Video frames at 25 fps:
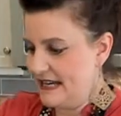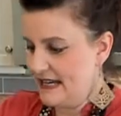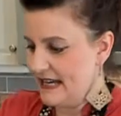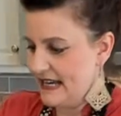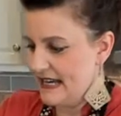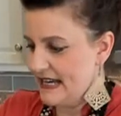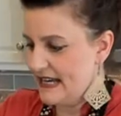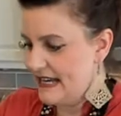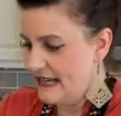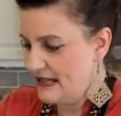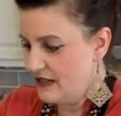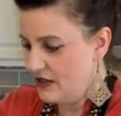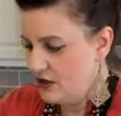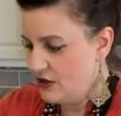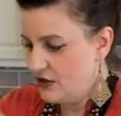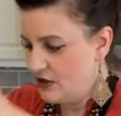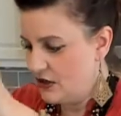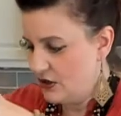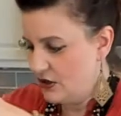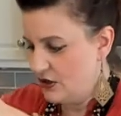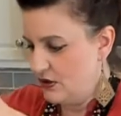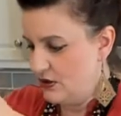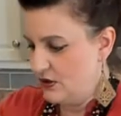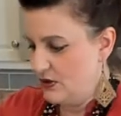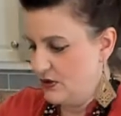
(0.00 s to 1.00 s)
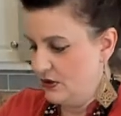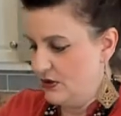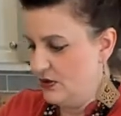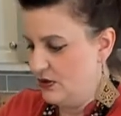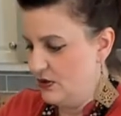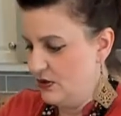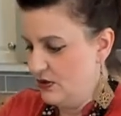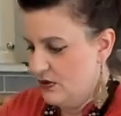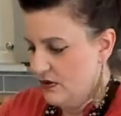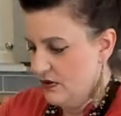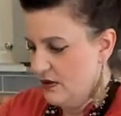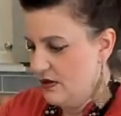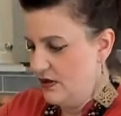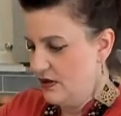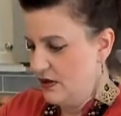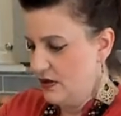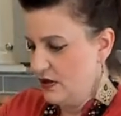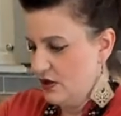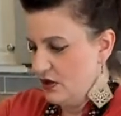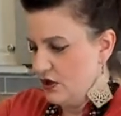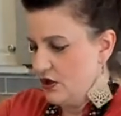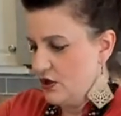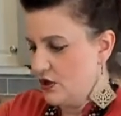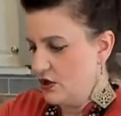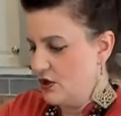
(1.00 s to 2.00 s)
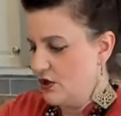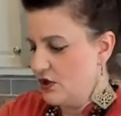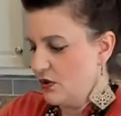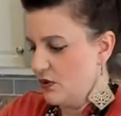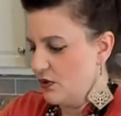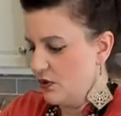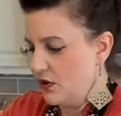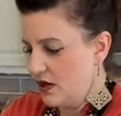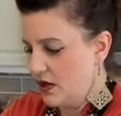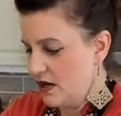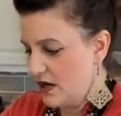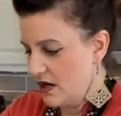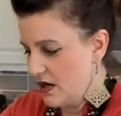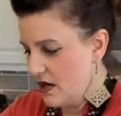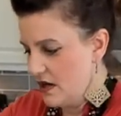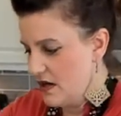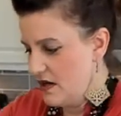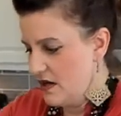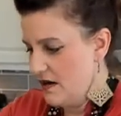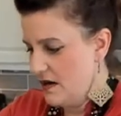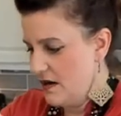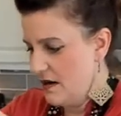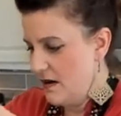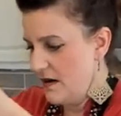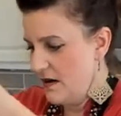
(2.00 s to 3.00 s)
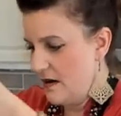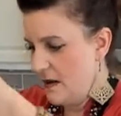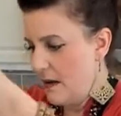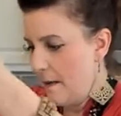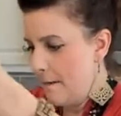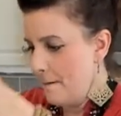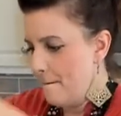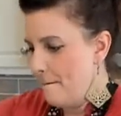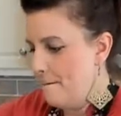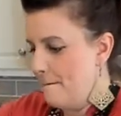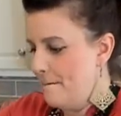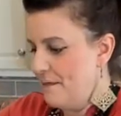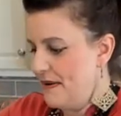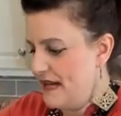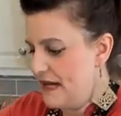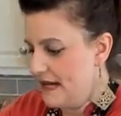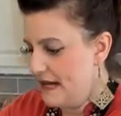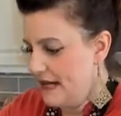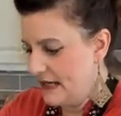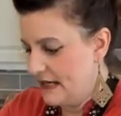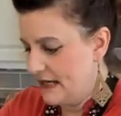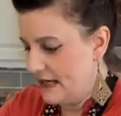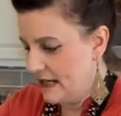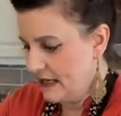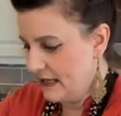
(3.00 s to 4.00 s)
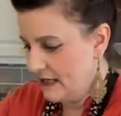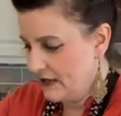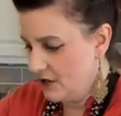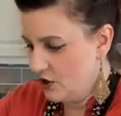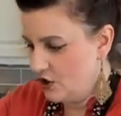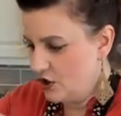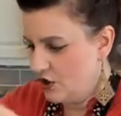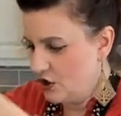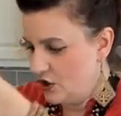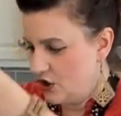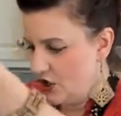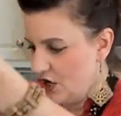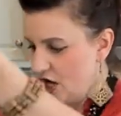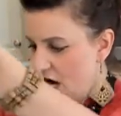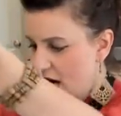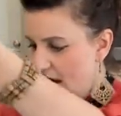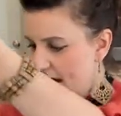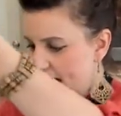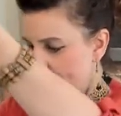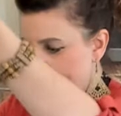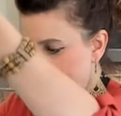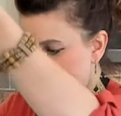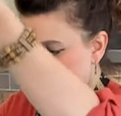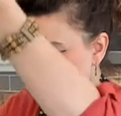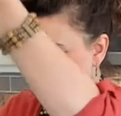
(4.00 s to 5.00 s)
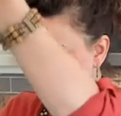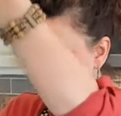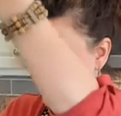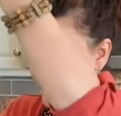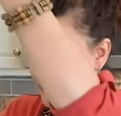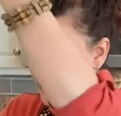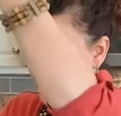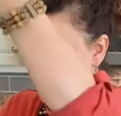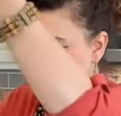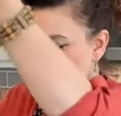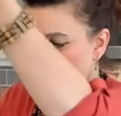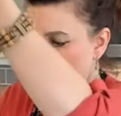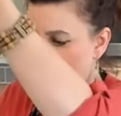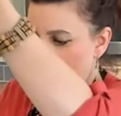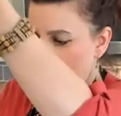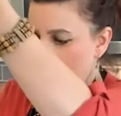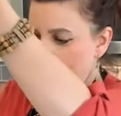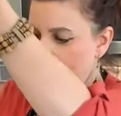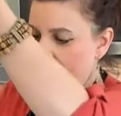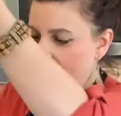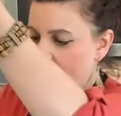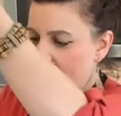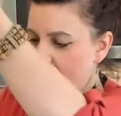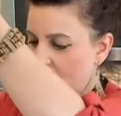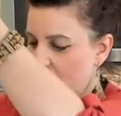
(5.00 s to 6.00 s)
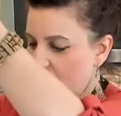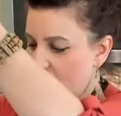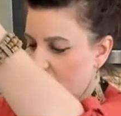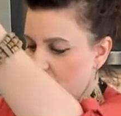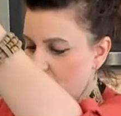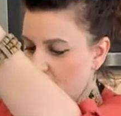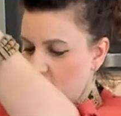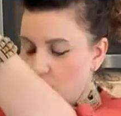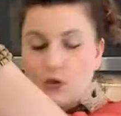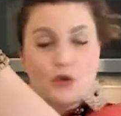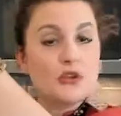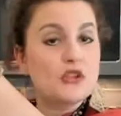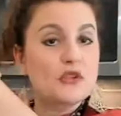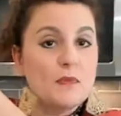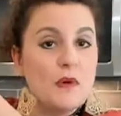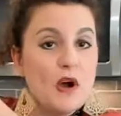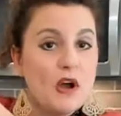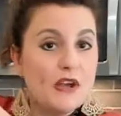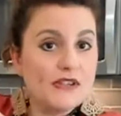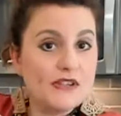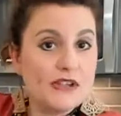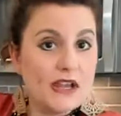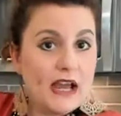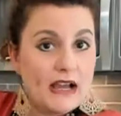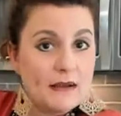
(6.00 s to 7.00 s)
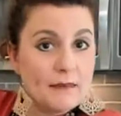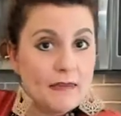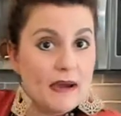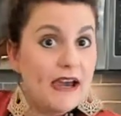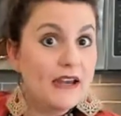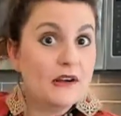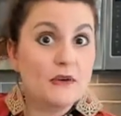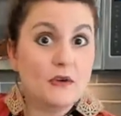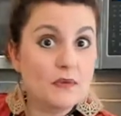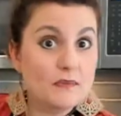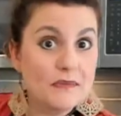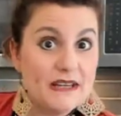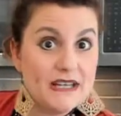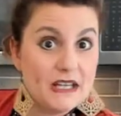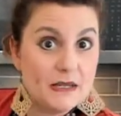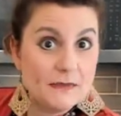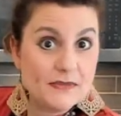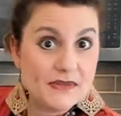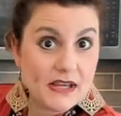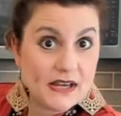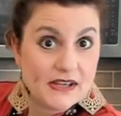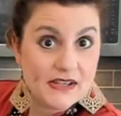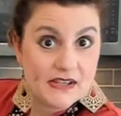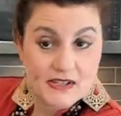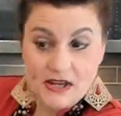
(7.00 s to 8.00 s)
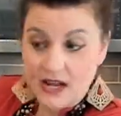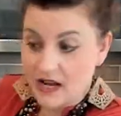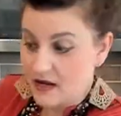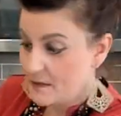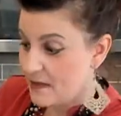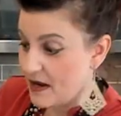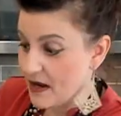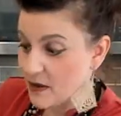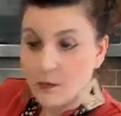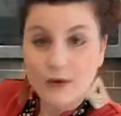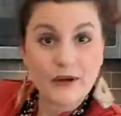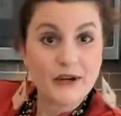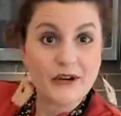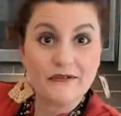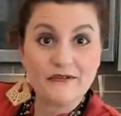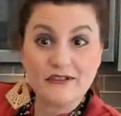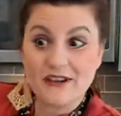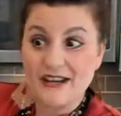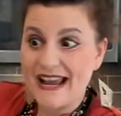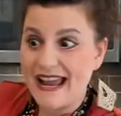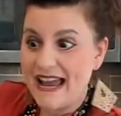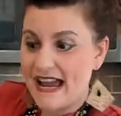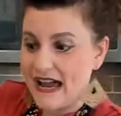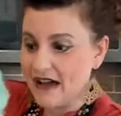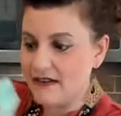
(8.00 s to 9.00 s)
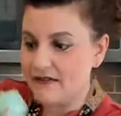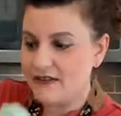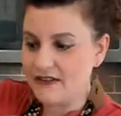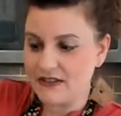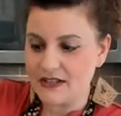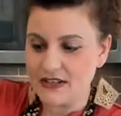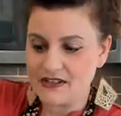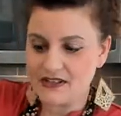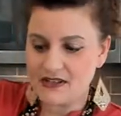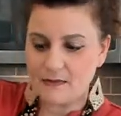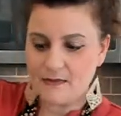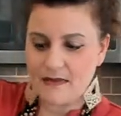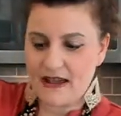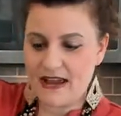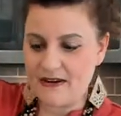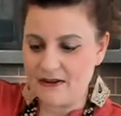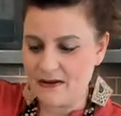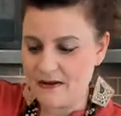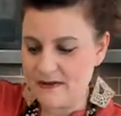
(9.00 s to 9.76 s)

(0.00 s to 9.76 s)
into your big, giant stock pot, or small stock pot, or medium-sized stock pot, whatever you have, it doesn't matter.